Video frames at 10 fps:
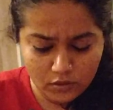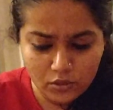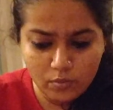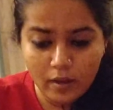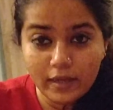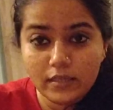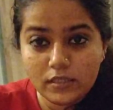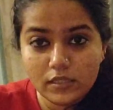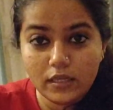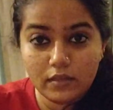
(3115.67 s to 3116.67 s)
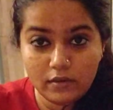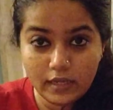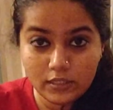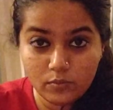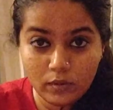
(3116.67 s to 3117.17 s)
twice in the
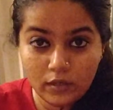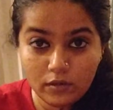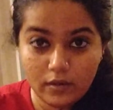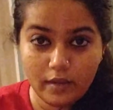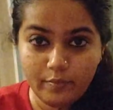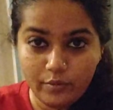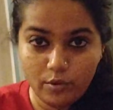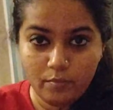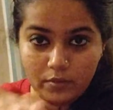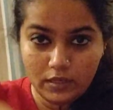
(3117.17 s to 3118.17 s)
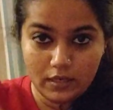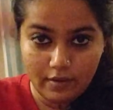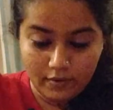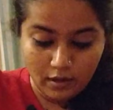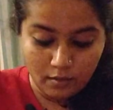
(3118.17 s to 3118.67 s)
next 1 year, like properly
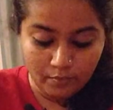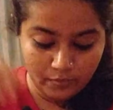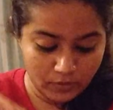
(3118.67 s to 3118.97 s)
level up.